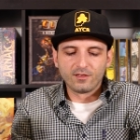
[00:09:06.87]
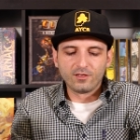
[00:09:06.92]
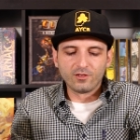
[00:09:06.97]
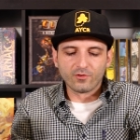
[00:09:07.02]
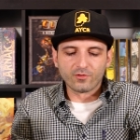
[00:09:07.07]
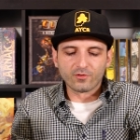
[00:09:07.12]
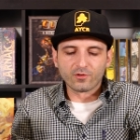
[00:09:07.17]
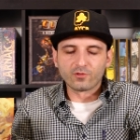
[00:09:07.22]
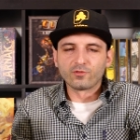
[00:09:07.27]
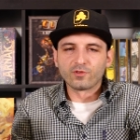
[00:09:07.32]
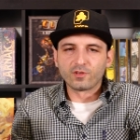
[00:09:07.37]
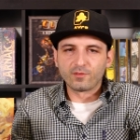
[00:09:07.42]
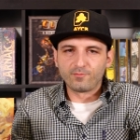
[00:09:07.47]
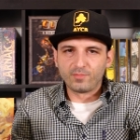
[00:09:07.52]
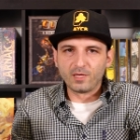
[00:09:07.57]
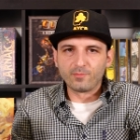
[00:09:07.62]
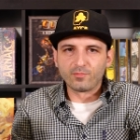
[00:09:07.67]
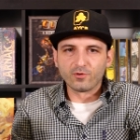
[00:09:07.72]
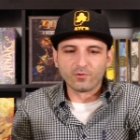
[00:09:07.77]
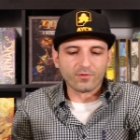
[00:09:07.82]
they're including
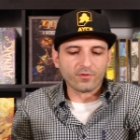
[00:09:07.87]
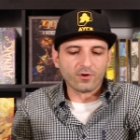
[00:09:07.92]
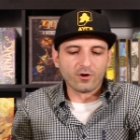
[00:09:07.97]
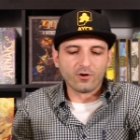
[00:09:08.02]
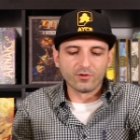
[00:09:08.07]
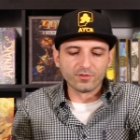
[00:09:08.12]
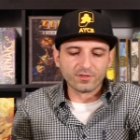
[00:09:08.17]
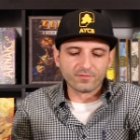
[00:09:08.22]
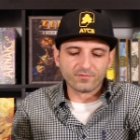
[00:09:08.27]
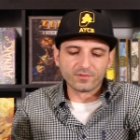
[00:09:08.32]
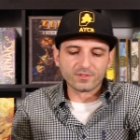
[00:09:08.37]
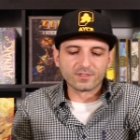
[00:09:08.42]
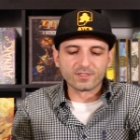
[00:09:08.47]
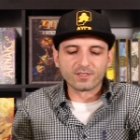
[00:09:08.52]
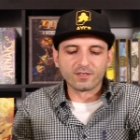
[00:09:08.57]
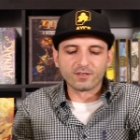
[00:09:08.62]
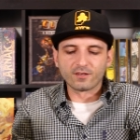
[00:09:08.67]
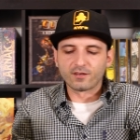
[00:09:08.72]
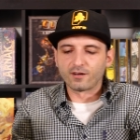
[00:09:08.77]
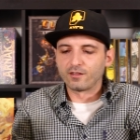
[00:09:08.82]
people with all different
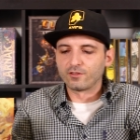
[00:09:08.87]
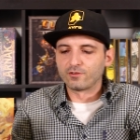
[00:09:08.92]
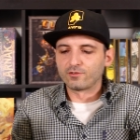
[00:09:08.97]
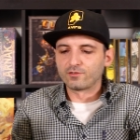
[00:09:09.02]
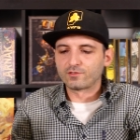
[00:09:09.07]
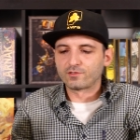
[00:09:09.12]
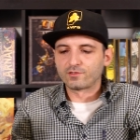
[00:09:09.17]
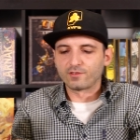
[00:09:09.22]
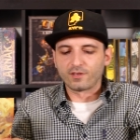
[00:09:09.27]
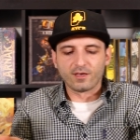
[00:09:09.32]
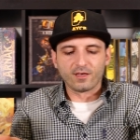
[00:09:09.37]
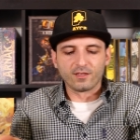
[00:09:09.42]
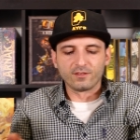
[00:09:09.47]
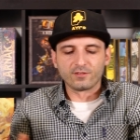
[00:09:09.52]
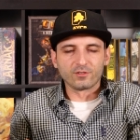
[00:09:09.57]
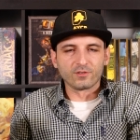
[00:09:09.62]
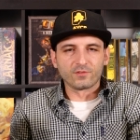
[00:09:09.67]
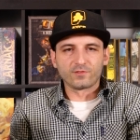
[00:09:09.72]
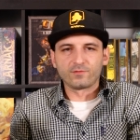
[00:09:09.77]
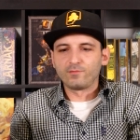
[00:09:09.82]
skin colors,
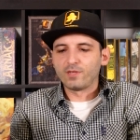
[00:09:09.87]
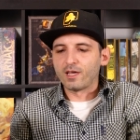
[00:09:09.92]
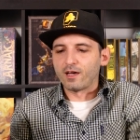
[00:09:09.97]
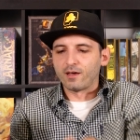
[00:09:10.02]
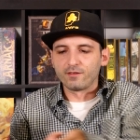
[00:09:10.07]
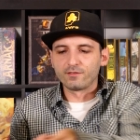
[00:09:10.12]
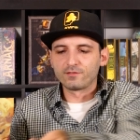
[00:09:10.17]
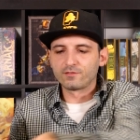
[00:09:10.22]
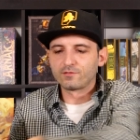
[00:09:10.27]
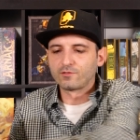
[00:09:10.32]
and just, yeah,